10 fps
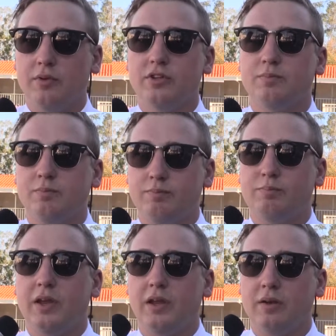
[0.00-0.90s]
He's
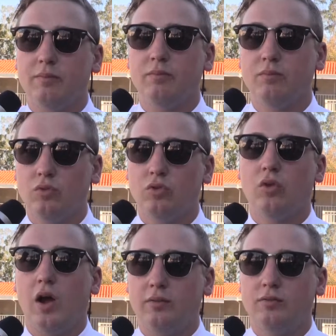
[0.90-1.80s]
been getting
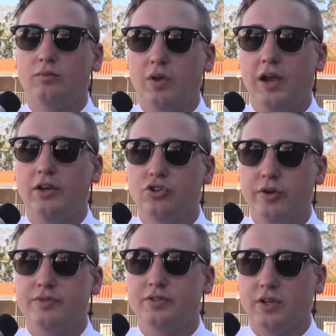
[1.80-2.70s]
like handy
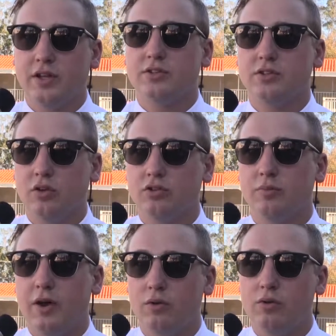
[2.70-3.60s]
trips against not too
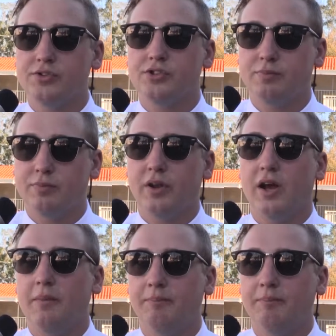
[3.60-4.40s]
bad horses, but